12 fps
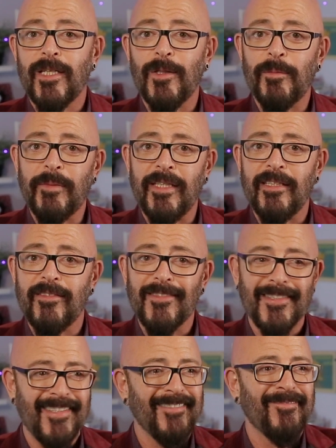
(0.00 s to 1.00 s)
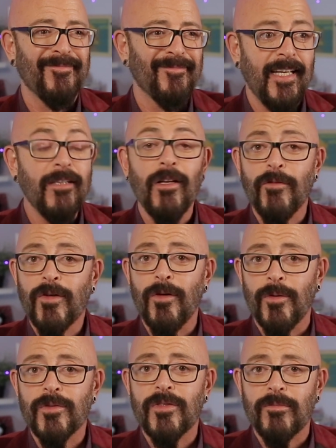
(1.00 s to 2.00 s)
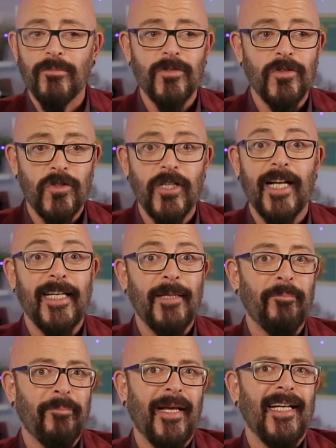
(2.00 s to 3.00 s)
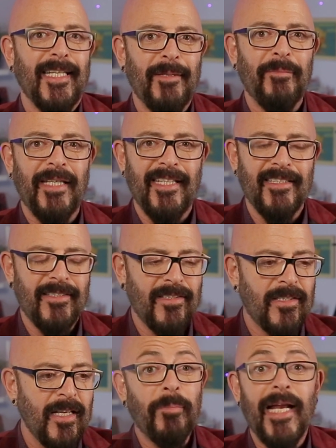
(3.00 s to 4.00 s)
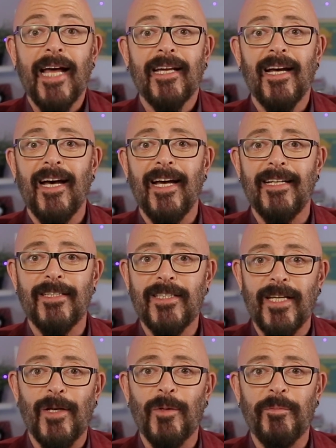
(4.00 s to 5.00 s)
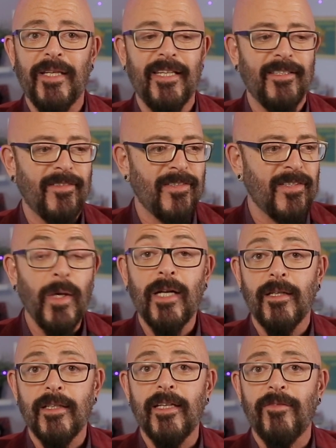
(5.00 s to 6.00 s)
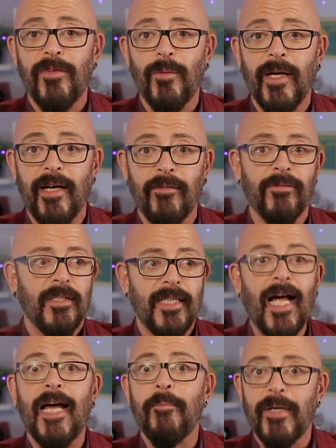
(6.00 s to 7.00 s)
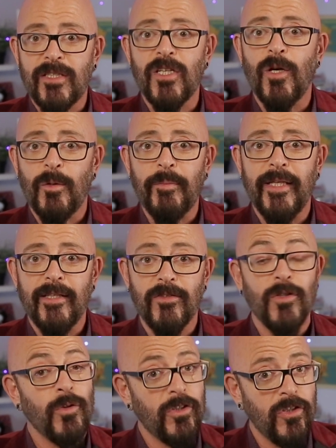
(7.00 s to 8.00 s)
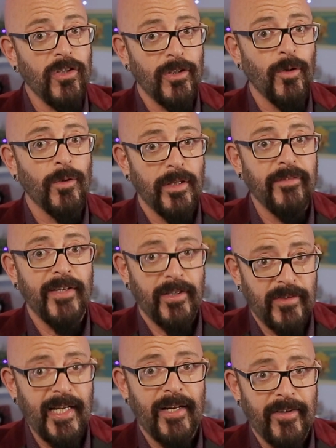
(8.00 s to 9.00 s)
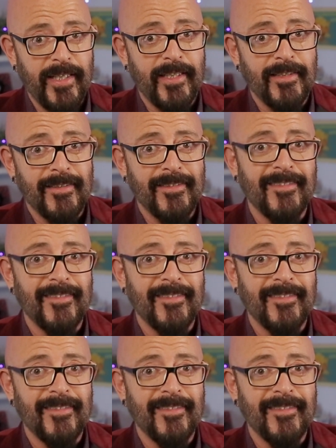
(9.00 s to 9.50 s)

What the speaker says: toe beans, and of course, jelly belly beans, black-eyed toe beans. Well, if you have lima toe beans, you should go to the veterinarian.